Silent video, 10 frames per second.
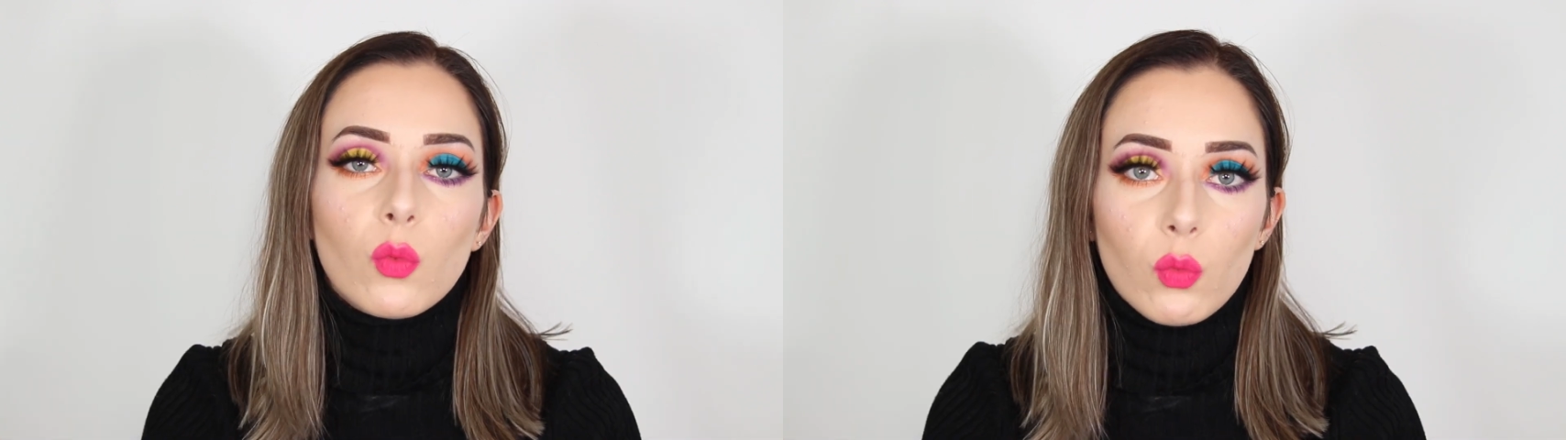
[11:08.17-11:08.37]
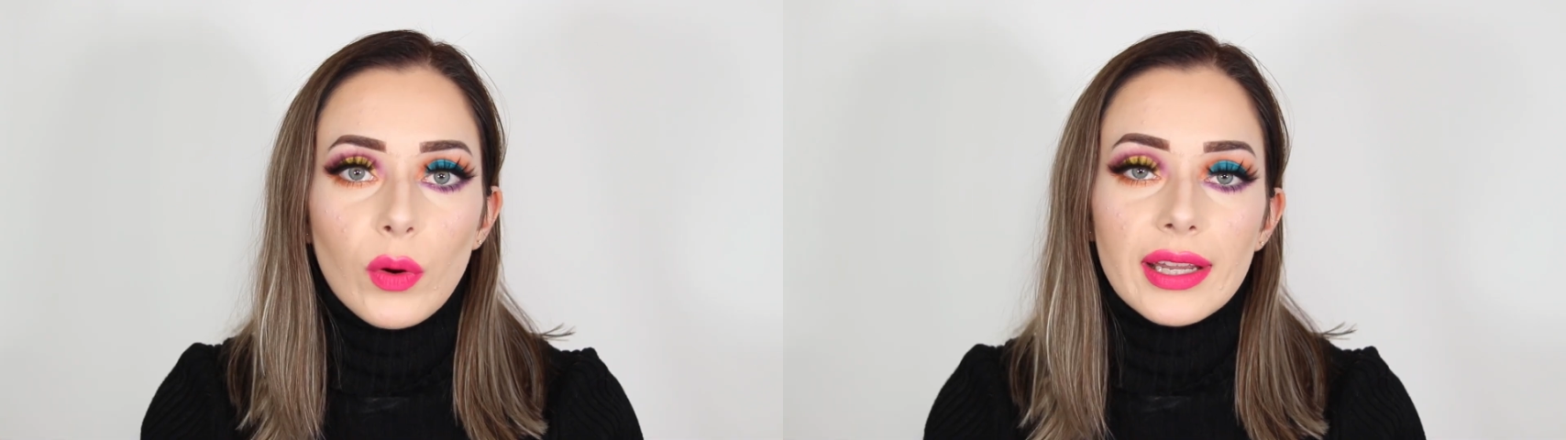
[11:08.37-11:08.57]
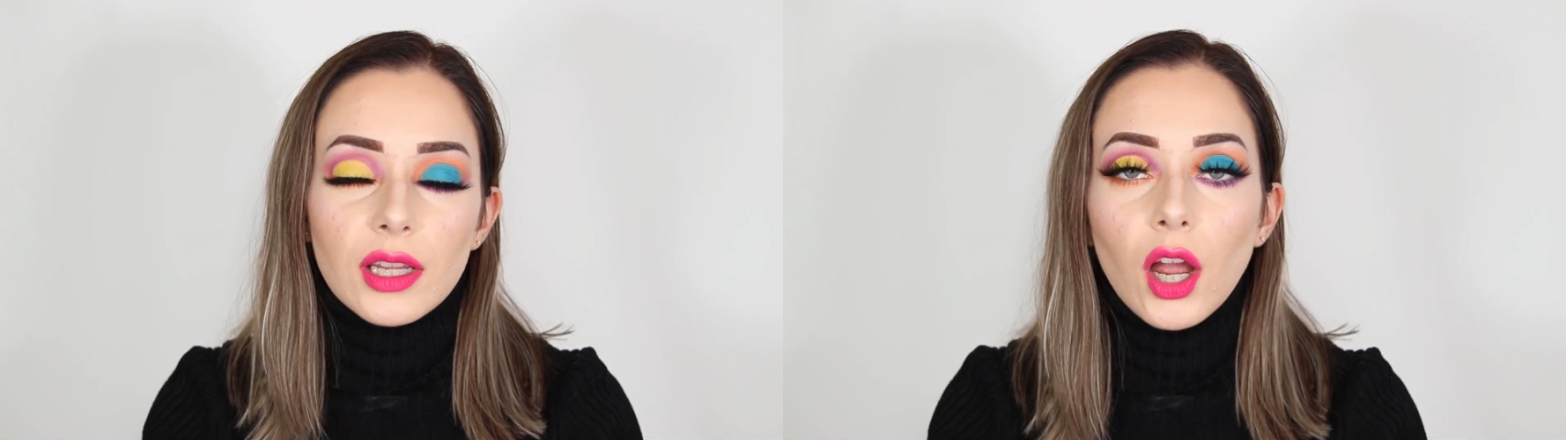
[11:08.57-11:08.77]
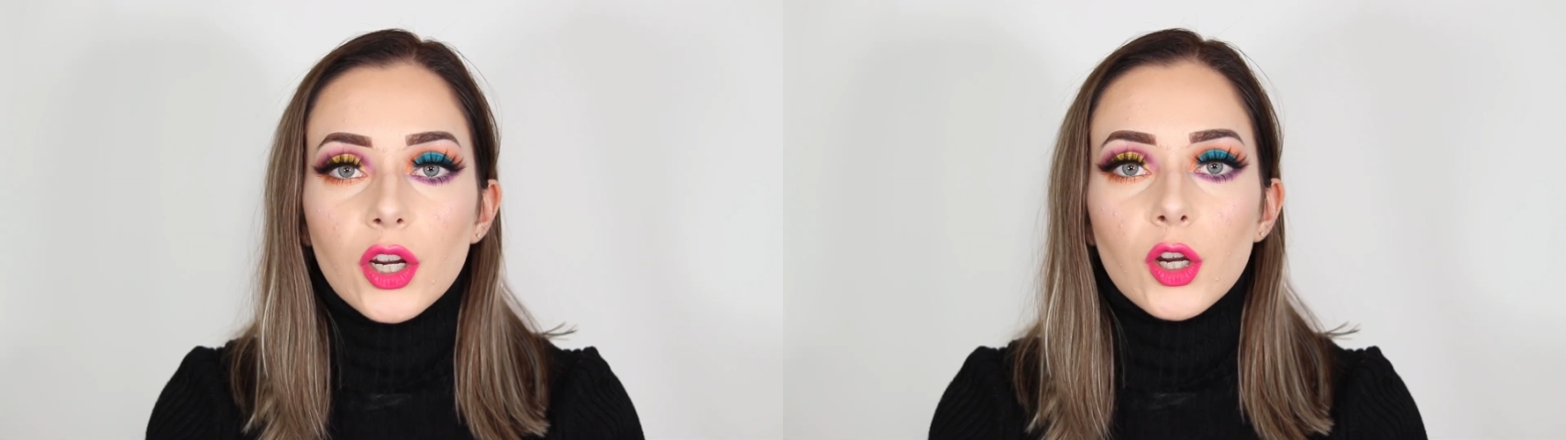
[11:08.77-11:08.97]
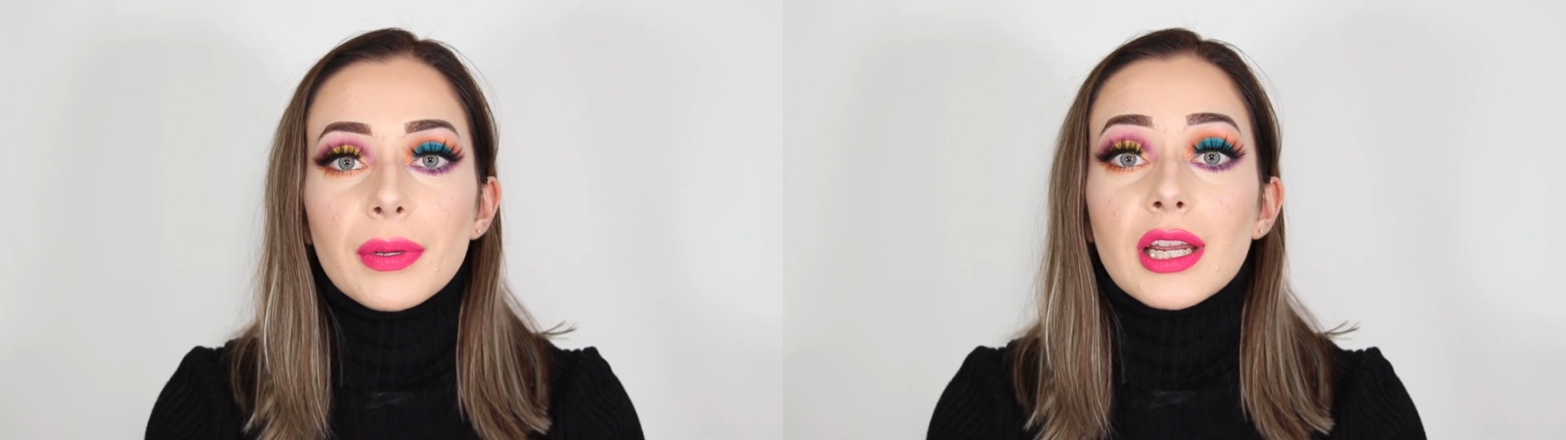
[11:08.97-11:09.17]
way
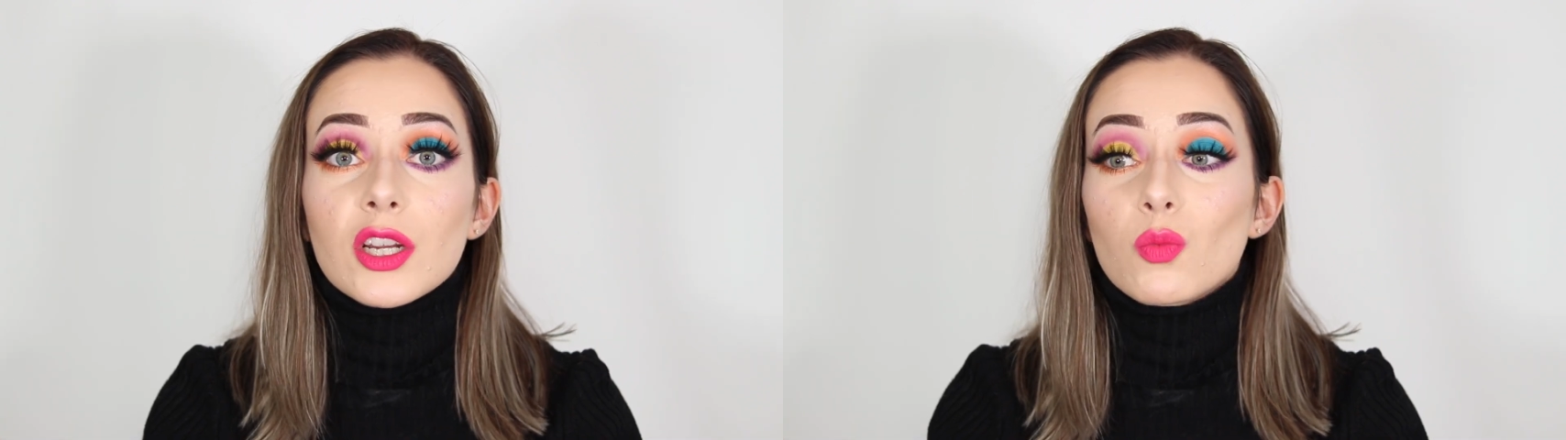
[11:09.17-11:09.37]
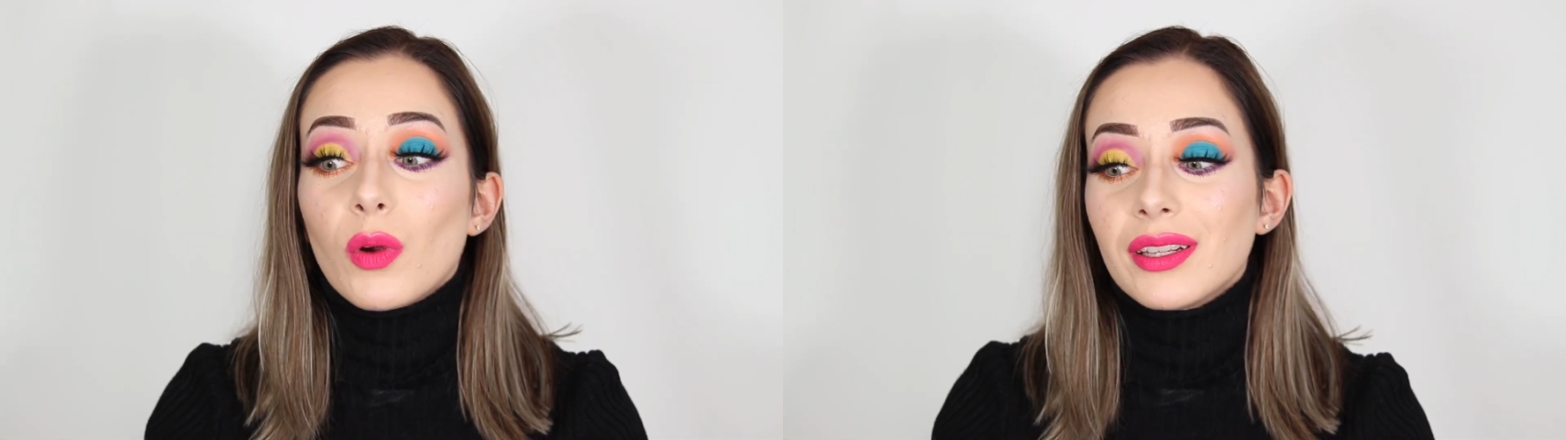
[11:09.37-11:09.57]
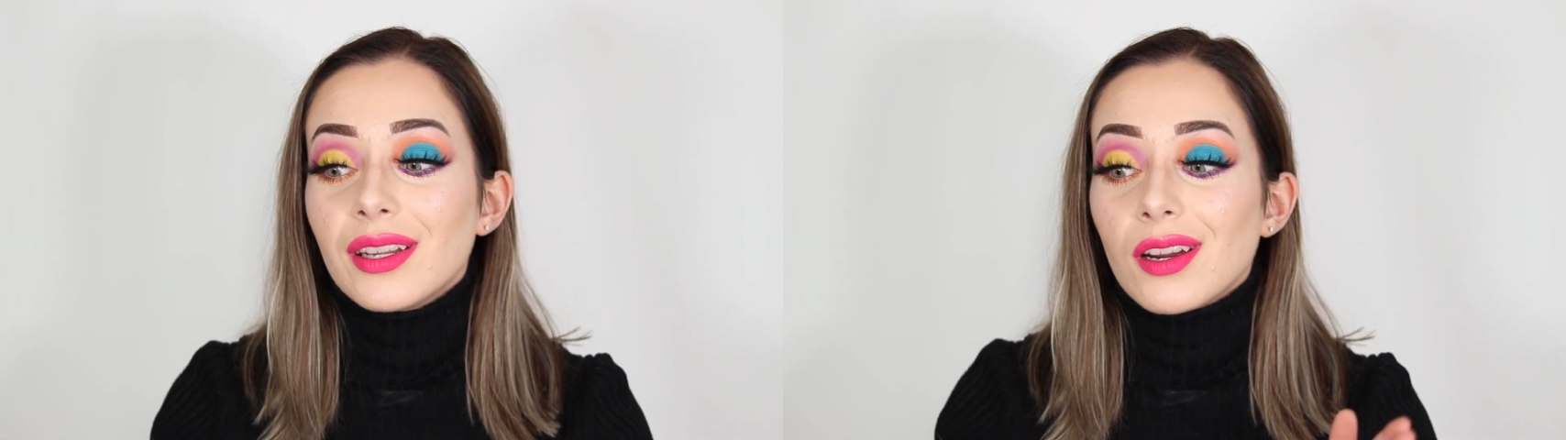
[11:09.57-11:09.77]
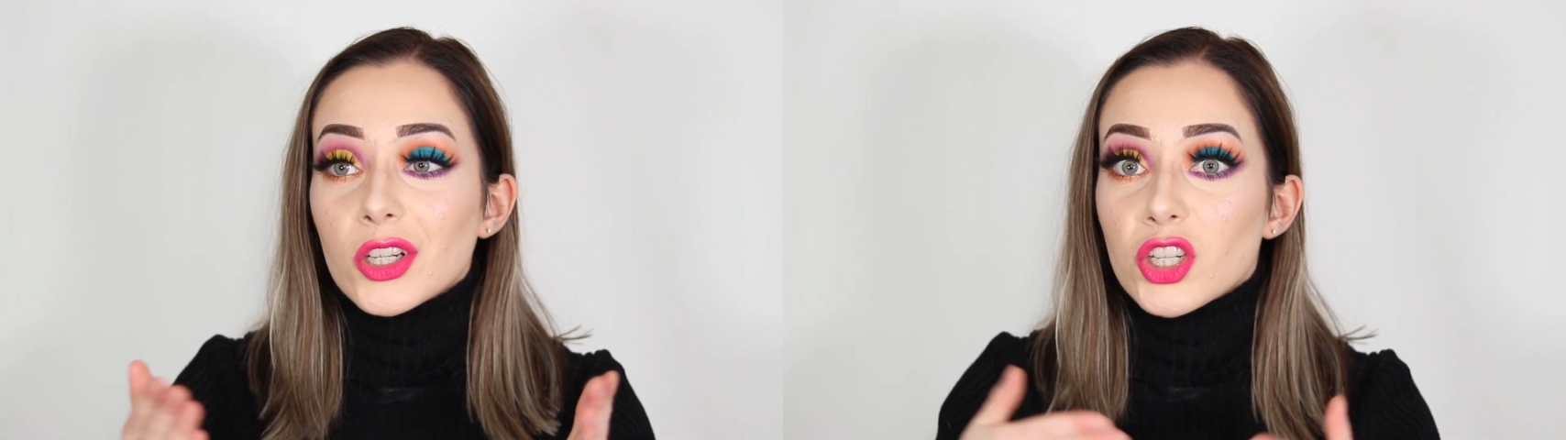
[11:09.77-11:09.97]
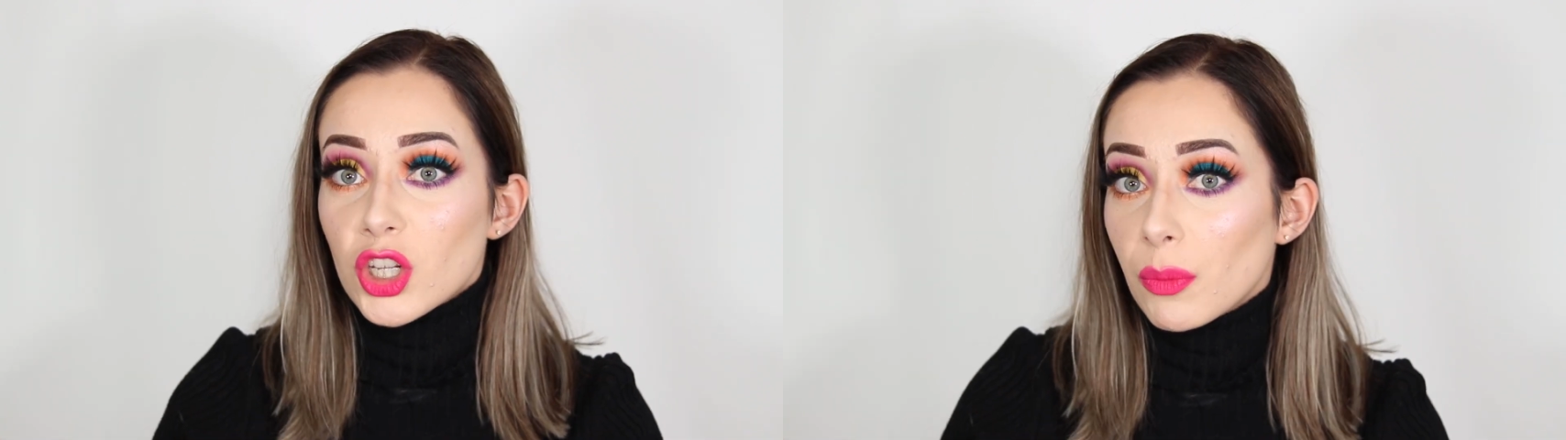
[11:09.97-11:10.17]
longer because when they
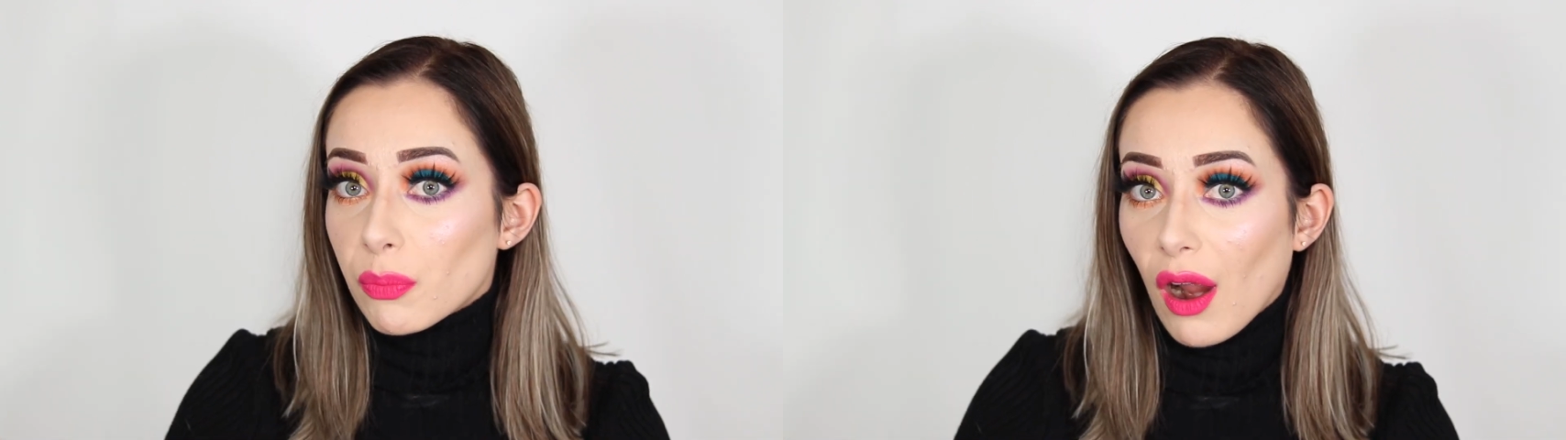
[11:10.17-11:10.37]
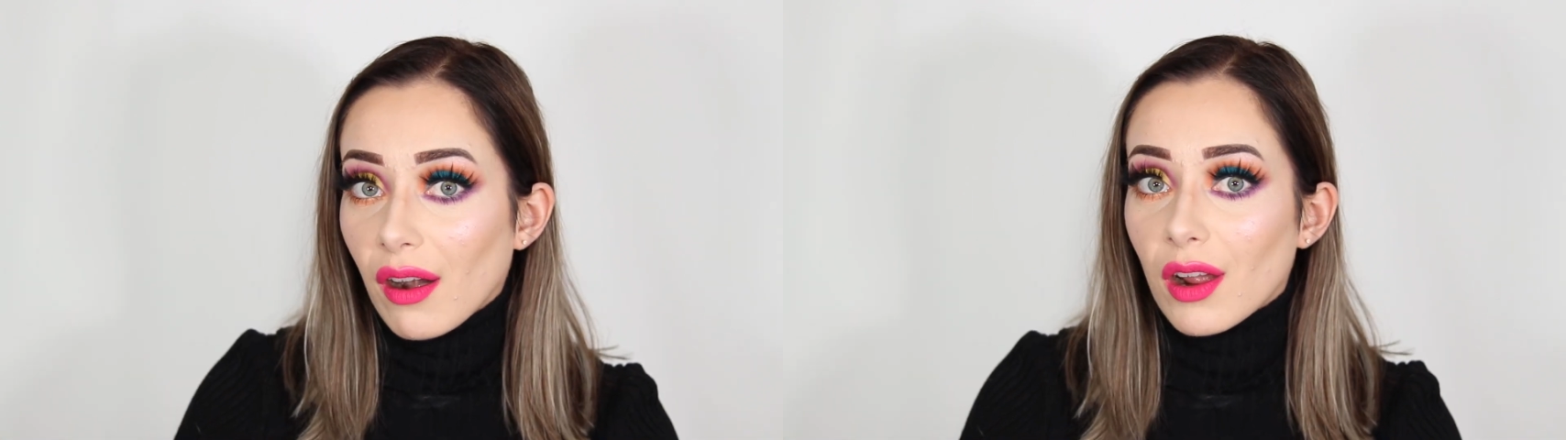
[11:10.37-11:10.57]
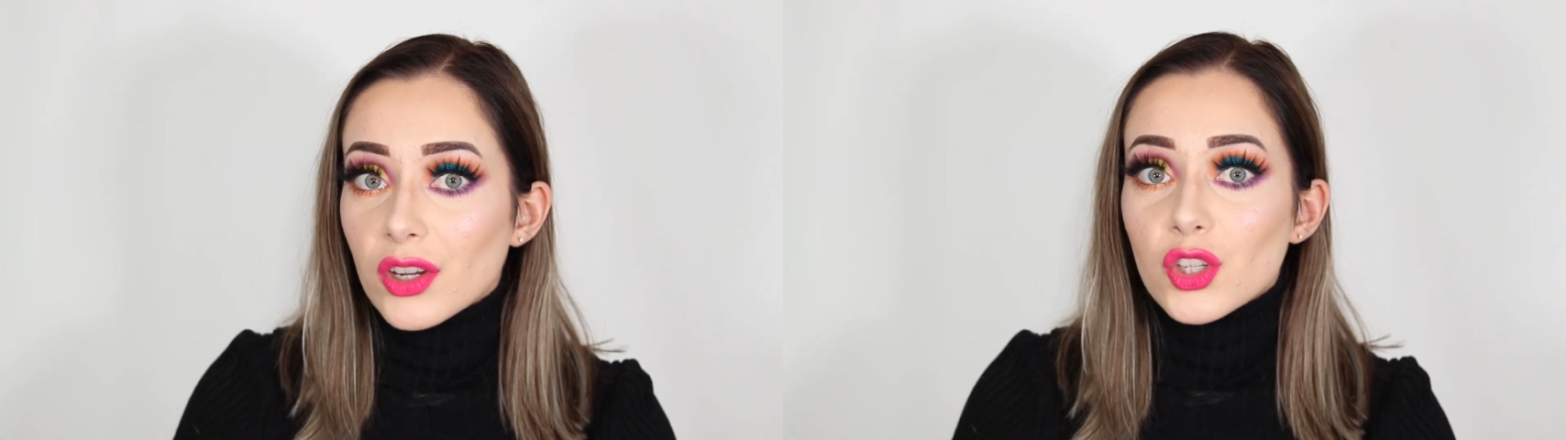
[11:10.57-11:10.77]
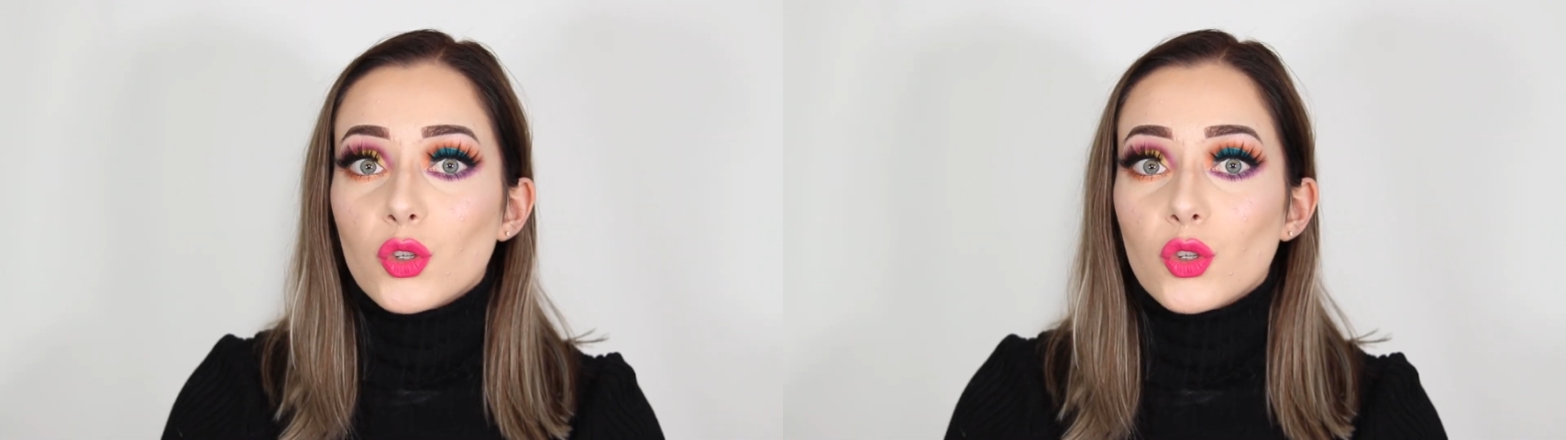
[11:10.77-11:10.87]
are cheap products,